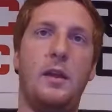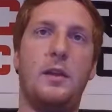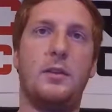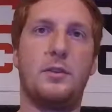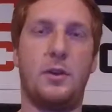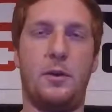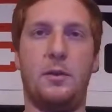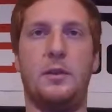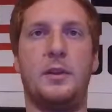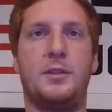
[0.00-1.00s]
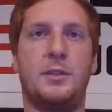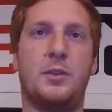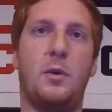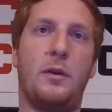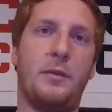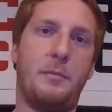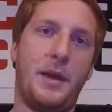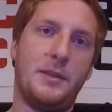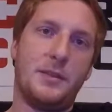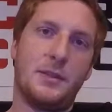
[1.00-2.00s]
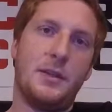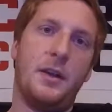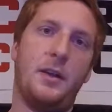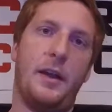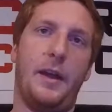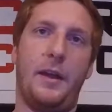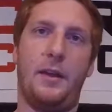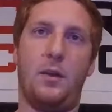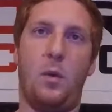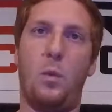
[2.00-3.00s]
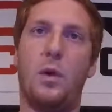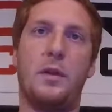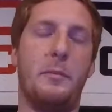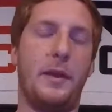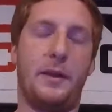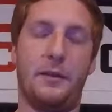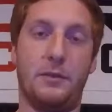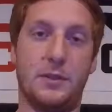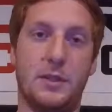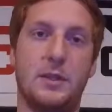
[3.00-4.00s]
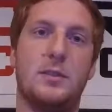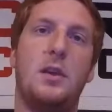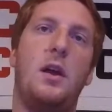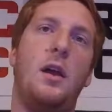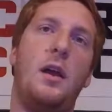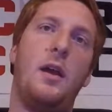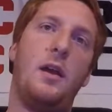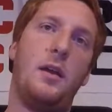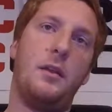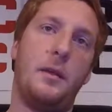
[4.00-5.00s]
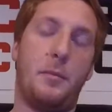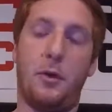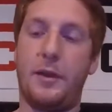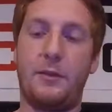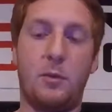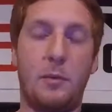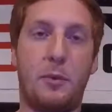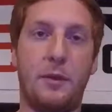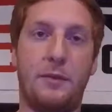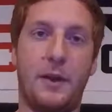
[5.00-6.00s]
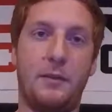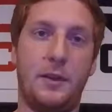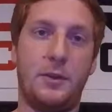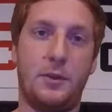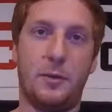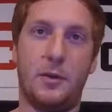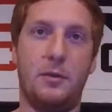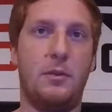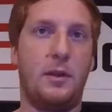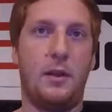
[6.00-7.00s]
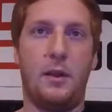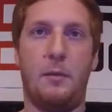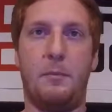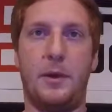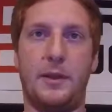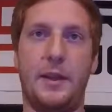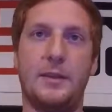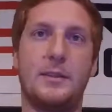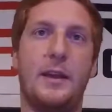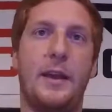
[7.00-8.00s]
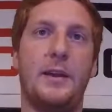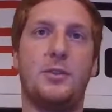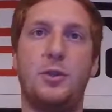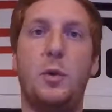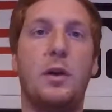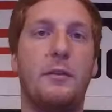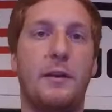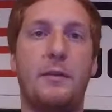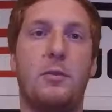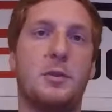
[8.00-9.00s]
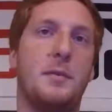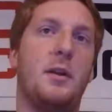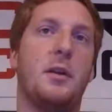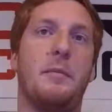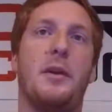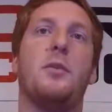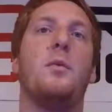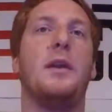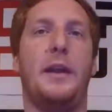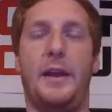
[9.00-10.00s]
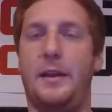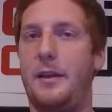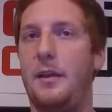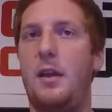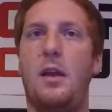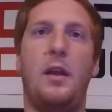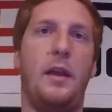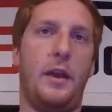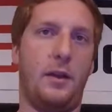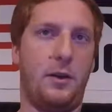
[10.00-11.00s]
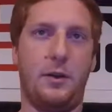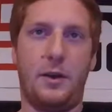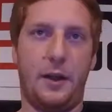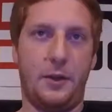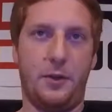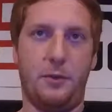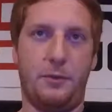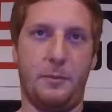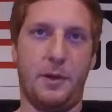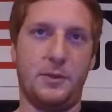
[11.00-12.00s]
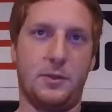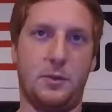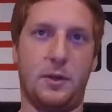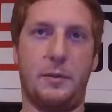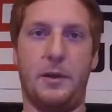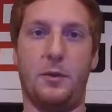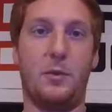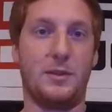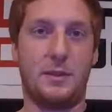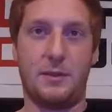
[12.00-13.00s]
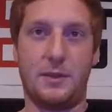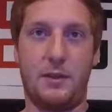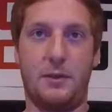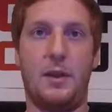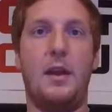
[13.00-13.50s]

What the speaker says: So let's just go off the basics here and where the big difference is. They both have the 1.5 liter turbo, but the SI has 205 horsepower compared to 180 and 192 foot-pounds of torque compared to 177.